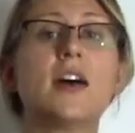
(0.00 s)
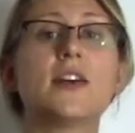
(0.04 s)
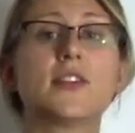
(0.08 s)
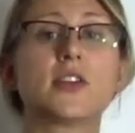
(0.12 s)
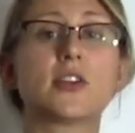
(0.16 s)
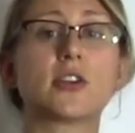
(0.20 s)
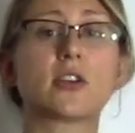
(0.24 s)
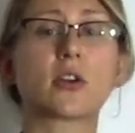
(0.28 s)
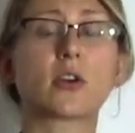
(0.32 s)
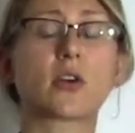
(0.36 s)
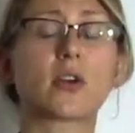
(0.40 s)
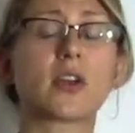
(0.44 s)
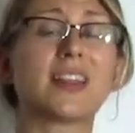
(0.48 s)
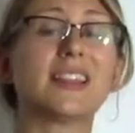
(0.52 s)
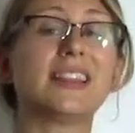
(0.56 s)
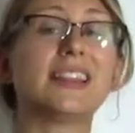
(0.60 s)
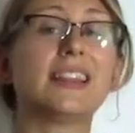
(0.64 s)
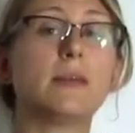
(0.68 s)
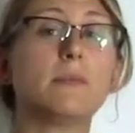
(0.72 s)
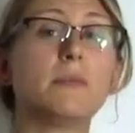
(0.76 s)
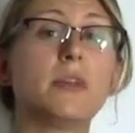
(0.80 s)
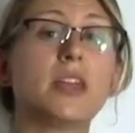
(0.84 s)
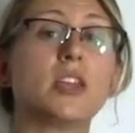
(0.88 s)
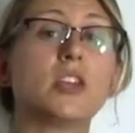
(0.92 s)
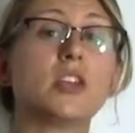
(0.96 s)
that are going to
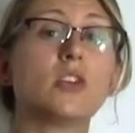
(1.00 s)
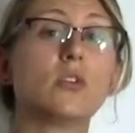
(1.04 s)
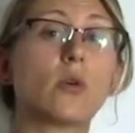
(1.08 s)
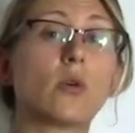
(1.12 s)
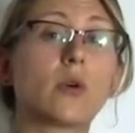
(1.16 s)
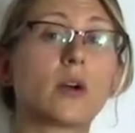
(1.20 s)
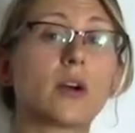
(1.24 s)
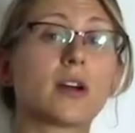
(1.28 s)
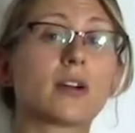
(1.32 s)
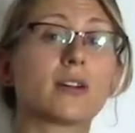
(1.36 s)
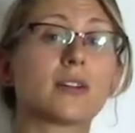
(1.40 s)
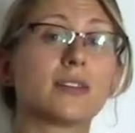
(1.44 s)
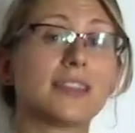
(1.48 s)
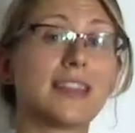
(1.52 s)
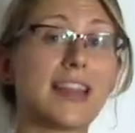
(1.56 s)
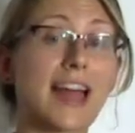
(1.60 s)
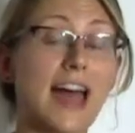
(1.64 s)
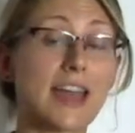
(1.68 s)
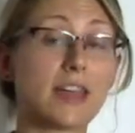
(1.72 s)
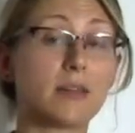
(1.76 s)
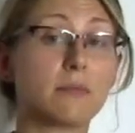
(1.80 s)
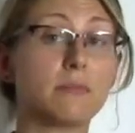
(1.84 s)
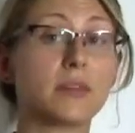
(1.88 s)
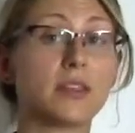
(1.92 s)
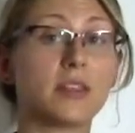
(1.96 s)
limit your
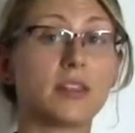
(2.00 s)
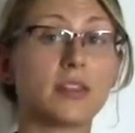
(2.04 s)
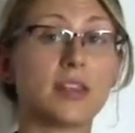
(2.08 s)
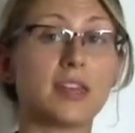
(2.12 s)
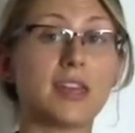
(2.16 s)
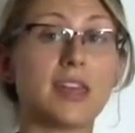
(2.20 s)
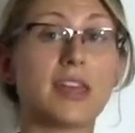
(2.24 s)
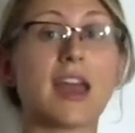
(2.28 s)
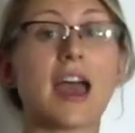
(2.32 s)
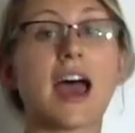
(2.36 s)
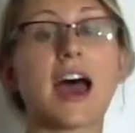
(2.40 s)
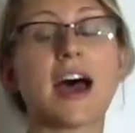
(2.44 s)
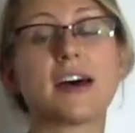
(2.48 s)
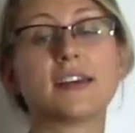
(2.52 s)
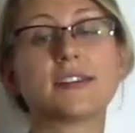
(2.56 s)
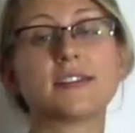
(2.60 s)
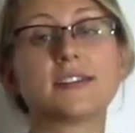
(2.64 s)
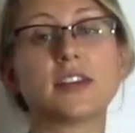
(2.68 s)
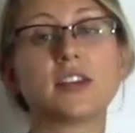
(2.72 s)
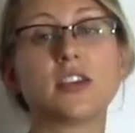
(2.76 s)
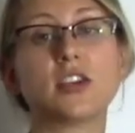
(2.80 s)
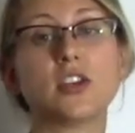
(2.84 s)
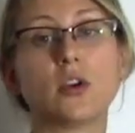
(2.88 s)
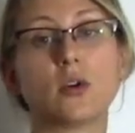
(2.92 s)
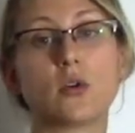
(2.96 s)
liability as
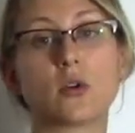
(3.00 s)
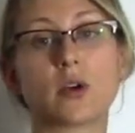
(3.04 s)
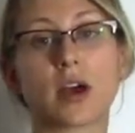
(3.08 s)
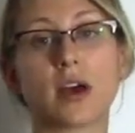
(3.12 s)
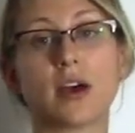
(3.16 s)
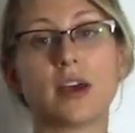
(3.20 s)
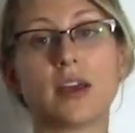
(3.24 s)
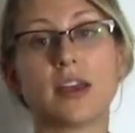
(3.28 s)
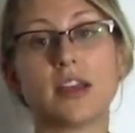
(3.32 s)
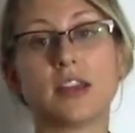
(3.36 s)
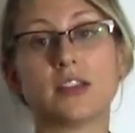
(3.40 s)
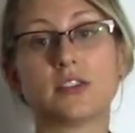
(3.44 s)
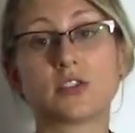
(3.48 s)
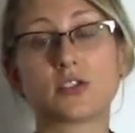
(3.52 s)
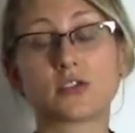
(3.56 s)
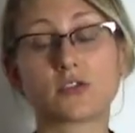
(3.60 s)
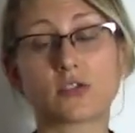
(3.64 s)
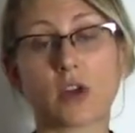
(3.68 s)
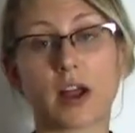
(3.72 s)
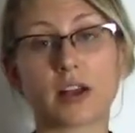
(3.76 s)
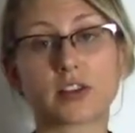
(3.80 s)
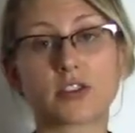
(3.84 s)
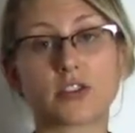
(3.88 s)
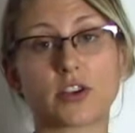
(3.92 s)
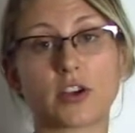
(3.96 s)
a yoga
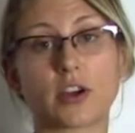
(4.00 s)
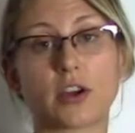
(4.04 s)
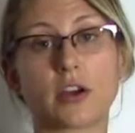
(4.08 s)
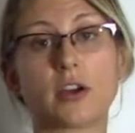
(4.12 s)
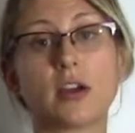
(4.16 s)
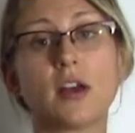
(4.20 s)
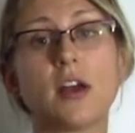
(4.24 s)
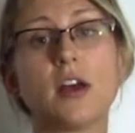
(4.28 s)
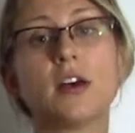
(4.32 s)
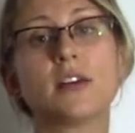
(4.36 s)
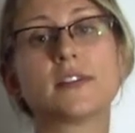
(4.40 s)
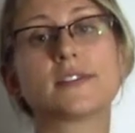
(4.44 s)
instructor.